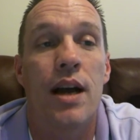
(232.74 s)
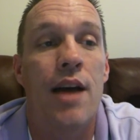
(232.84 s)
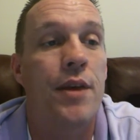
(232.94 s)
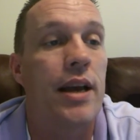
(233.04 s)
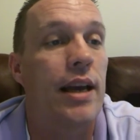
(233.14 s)

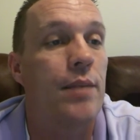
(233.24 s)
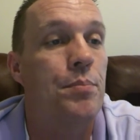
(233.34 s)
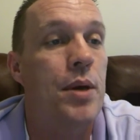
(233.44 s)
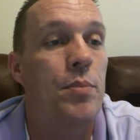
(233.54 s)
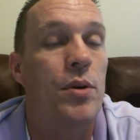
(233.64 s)
I think
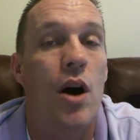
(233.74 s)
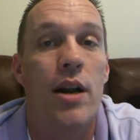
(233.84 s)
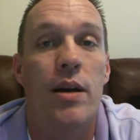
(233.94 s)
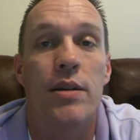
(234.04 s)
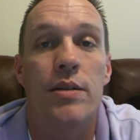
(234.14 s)
people ought
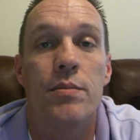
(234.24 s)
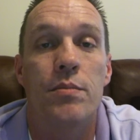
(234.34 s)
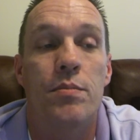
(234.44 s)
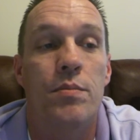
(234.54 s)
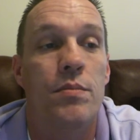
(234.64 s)
to
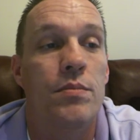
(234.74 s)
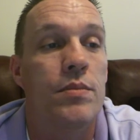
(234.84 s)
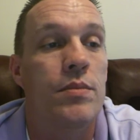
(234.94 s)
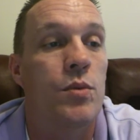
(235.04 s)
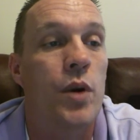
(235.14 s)

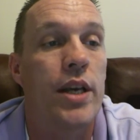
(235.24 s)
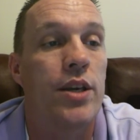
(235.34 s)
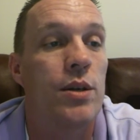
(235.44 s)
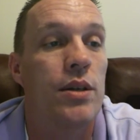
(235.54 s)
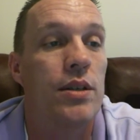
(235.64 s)

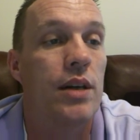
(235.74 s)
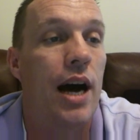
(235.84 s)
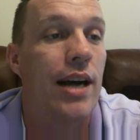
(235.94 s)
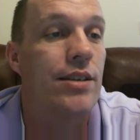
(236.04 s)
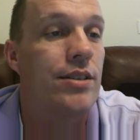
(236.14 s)
ridicule
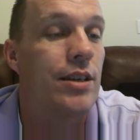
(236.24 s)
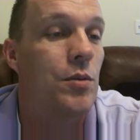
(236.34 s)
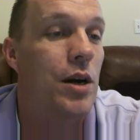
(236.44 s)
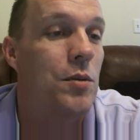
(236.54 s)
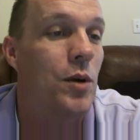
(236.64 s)
IC
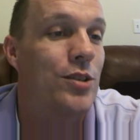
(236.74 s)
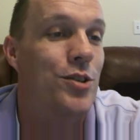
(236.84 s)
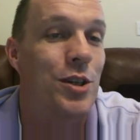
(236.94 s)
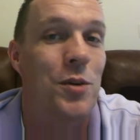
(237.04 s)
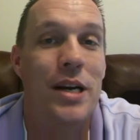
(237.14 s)
one one
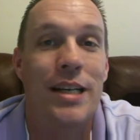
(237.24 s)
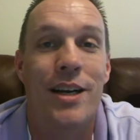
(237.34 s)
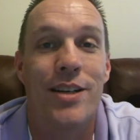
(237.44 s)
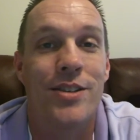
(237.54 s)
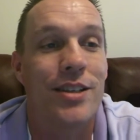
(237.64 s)
zero one
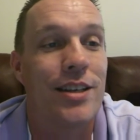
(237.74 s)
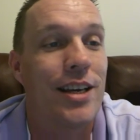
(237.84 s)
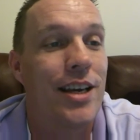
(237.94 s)
because